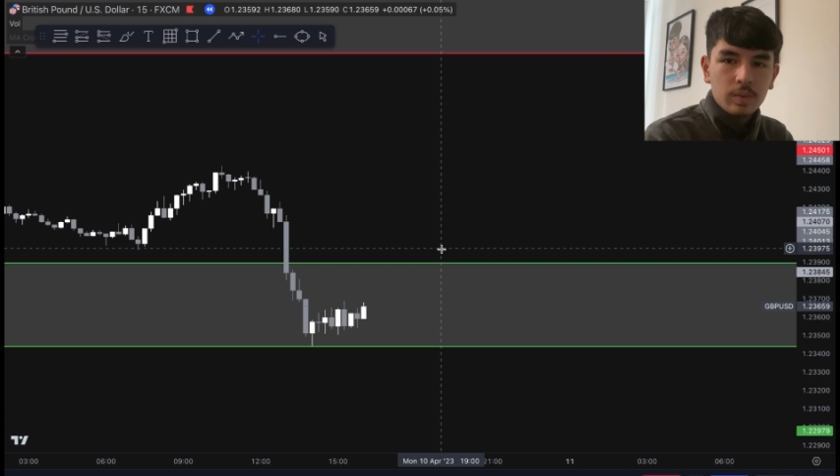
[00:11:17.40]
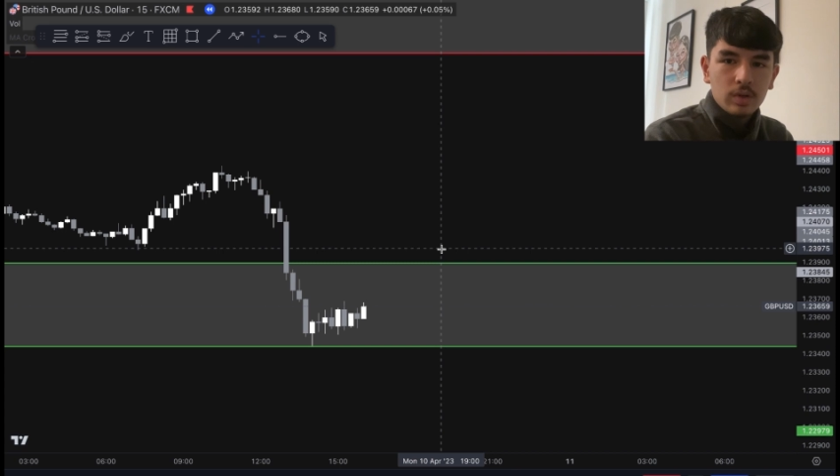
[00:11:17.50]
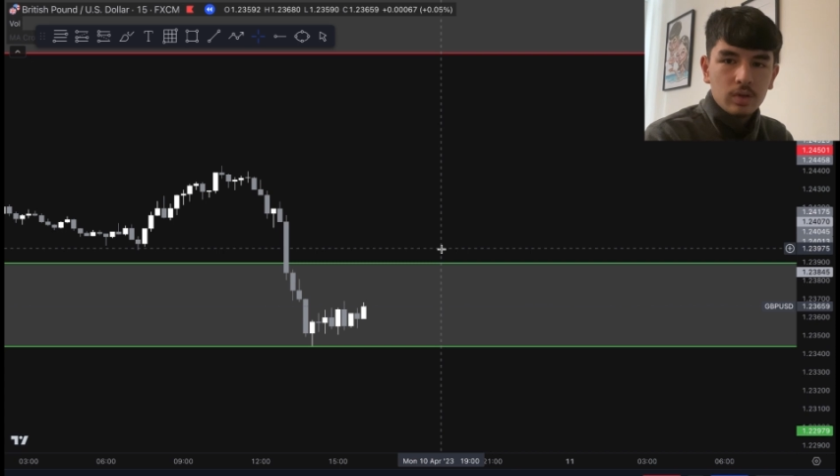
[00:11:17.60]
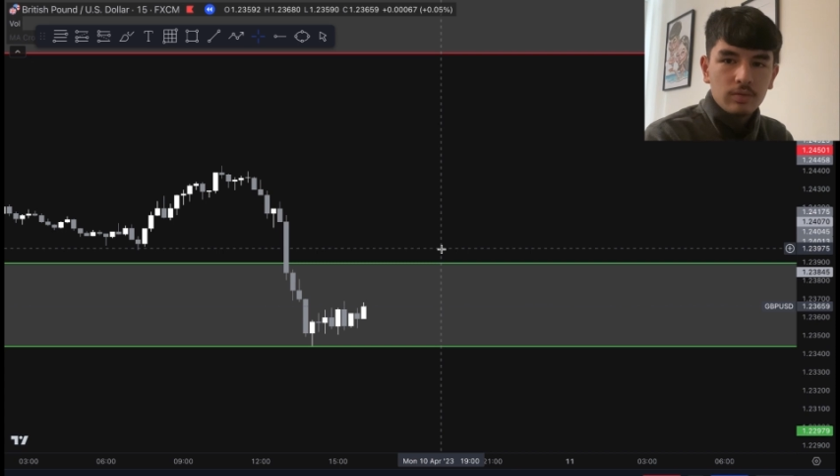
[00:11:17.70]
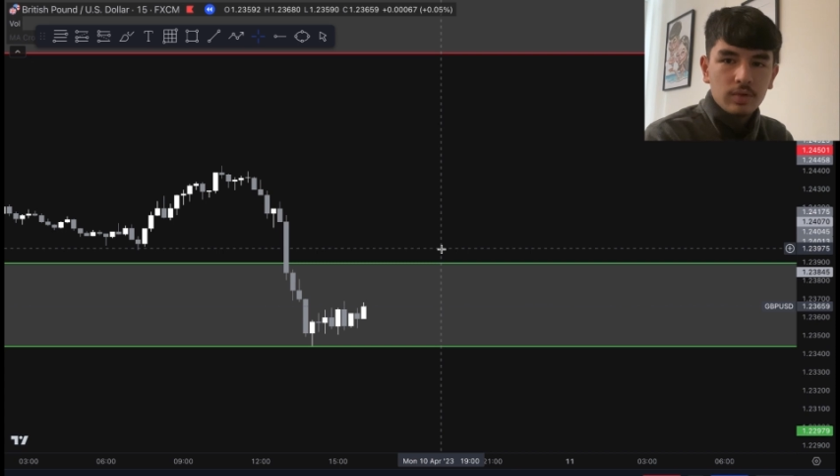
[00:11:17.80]

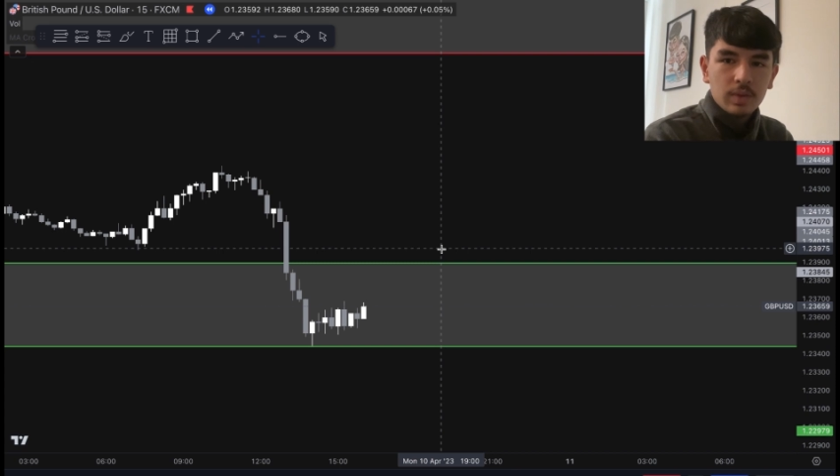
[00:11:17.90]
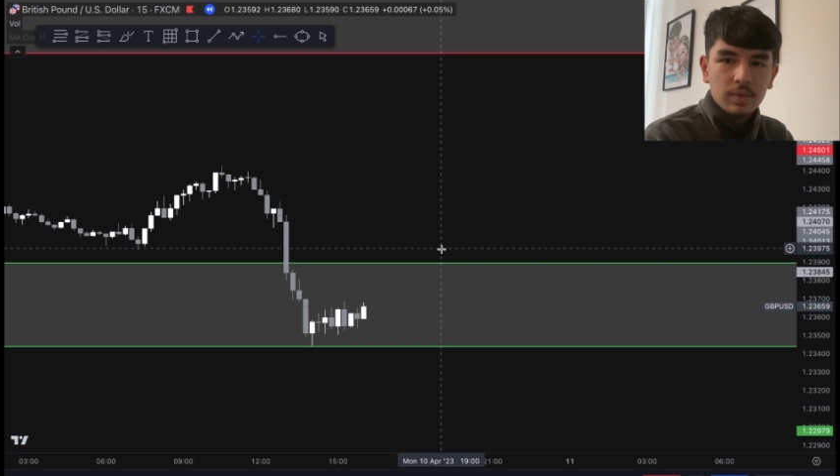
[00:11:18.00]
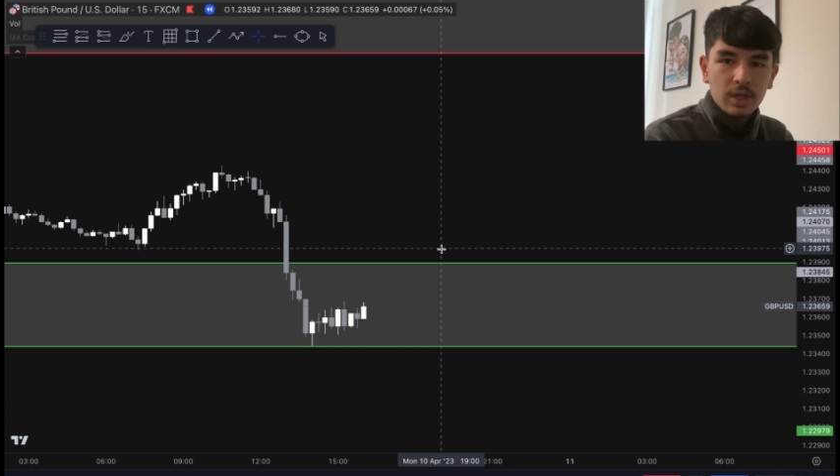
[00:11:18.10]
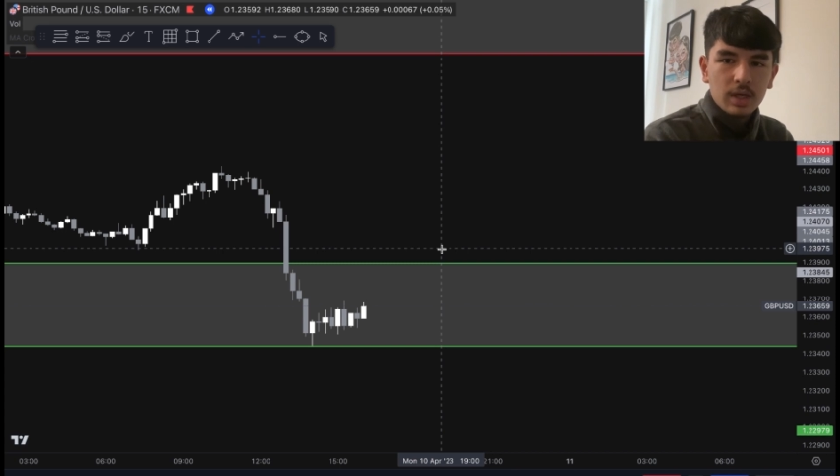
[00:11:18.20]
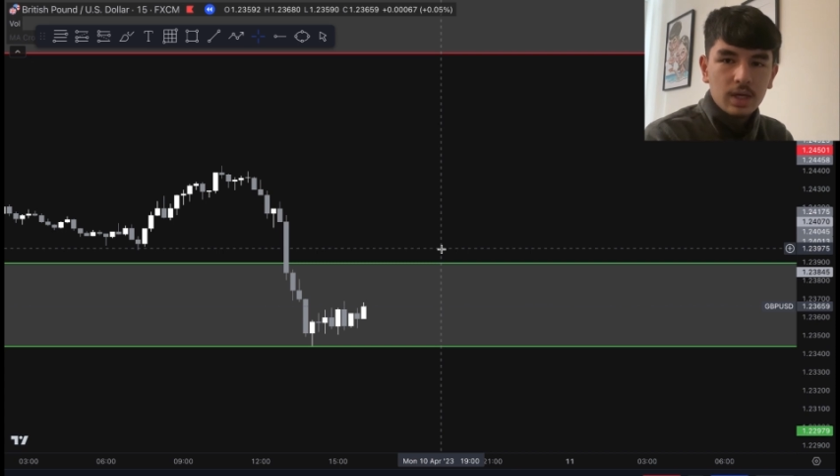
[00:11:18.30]
looking for them
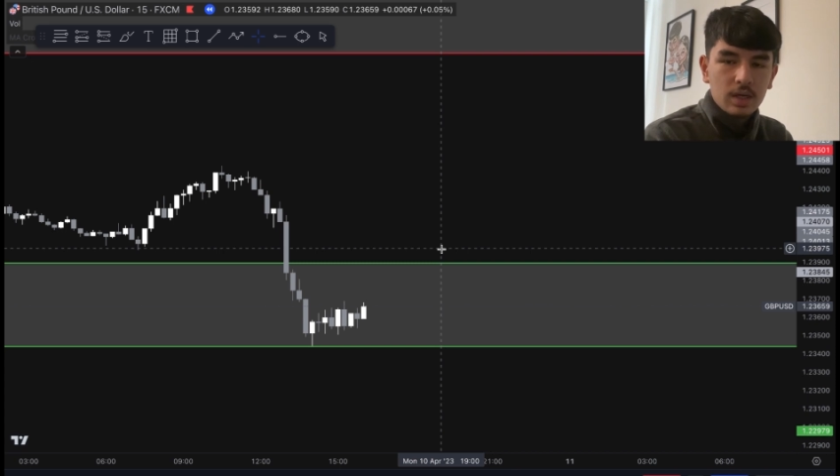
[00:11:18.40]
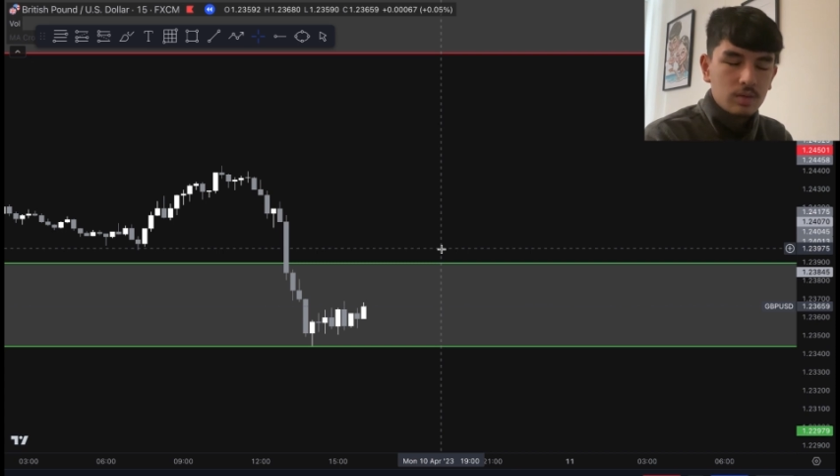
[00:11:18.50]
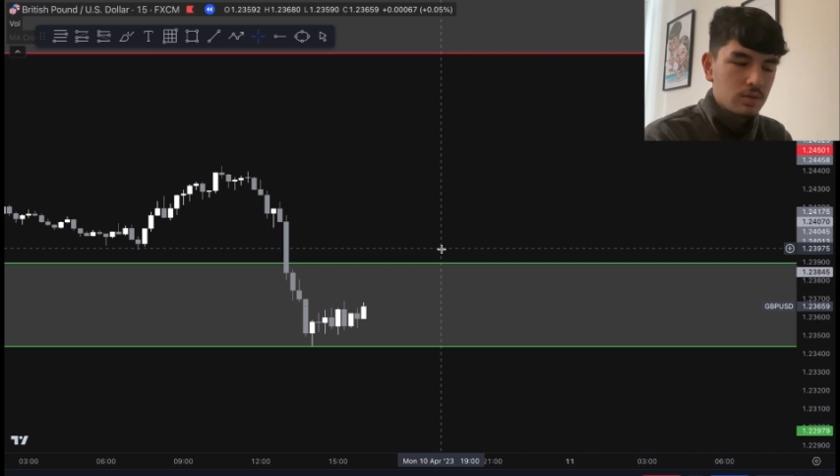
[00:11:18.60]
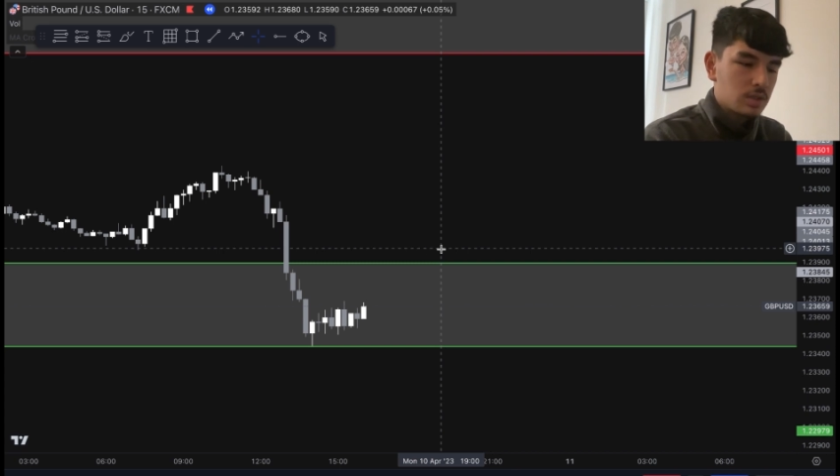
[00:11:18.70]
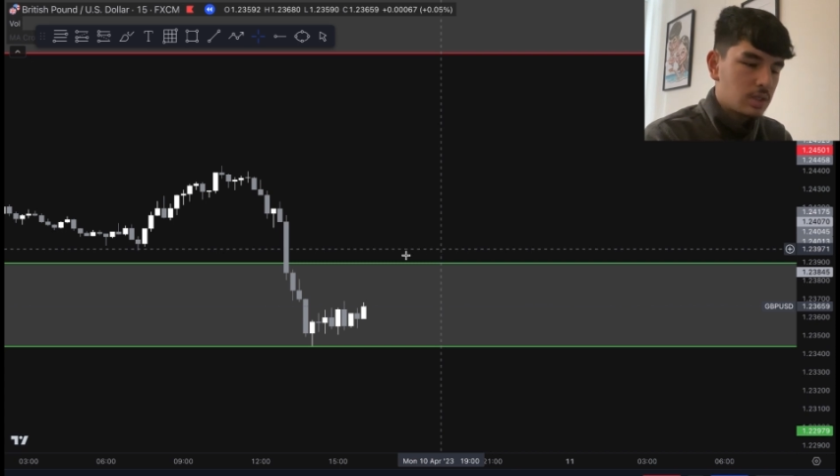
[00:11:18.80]
key
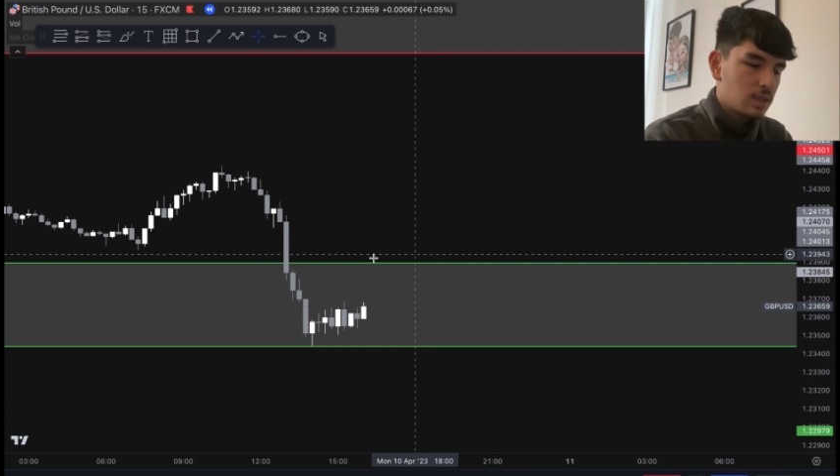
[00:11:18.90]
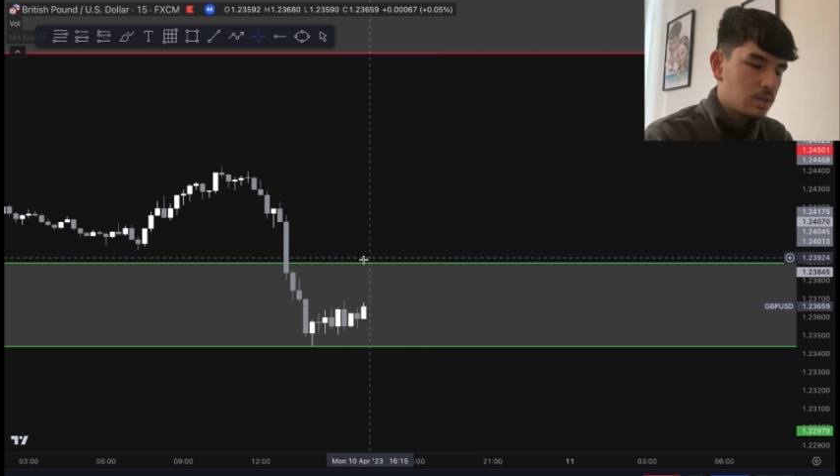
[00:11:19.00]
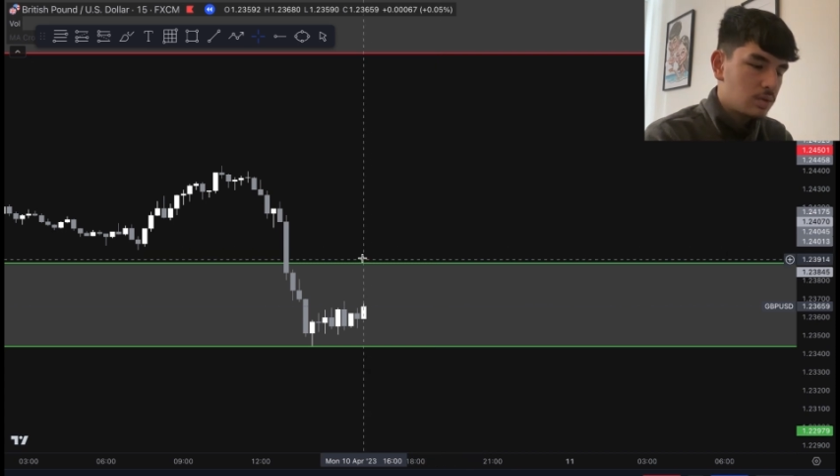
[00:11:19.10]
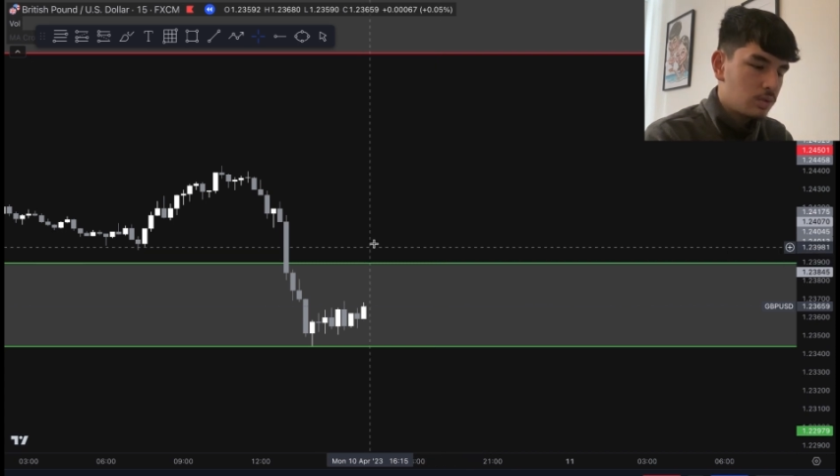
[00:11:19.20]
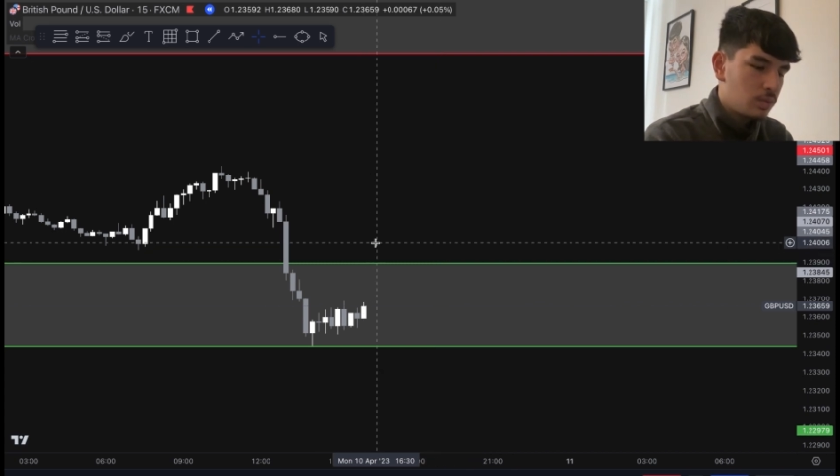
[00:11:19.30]
candlesticks